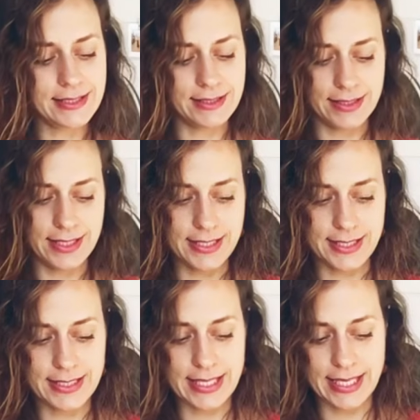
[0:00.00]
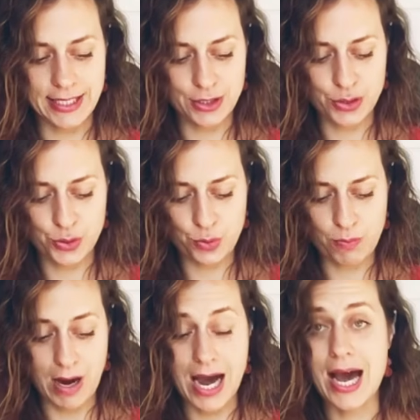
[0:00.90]
this into
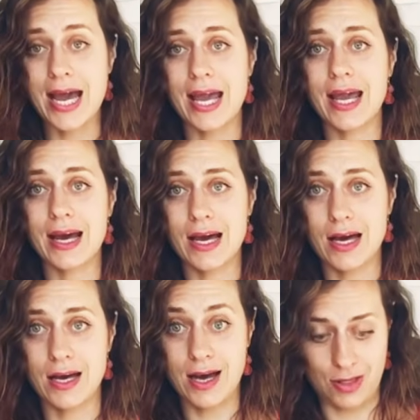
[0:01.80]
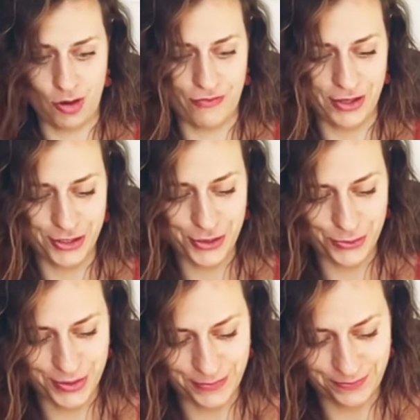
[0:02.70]
my aloe vera
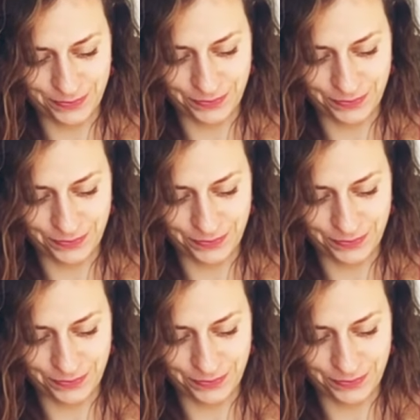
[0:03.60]
juice.